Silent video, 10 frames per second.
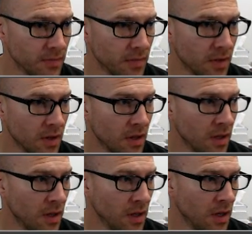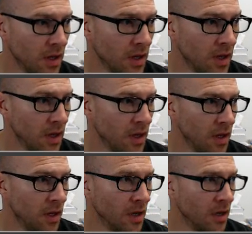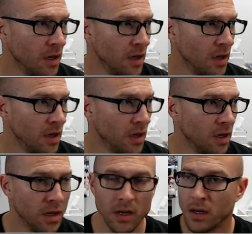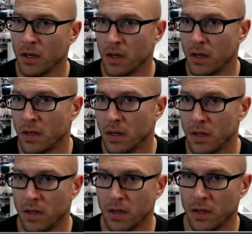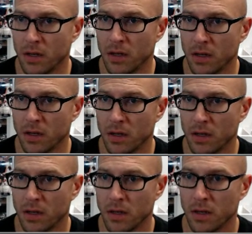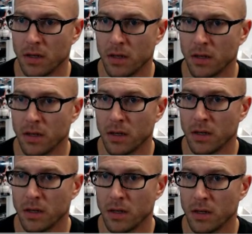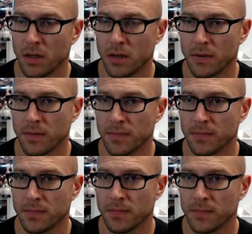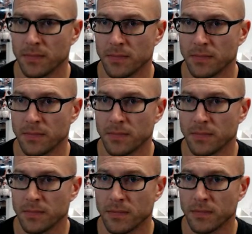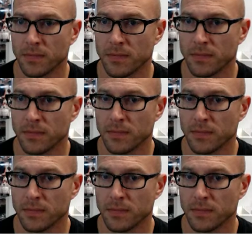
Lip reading: [no speech]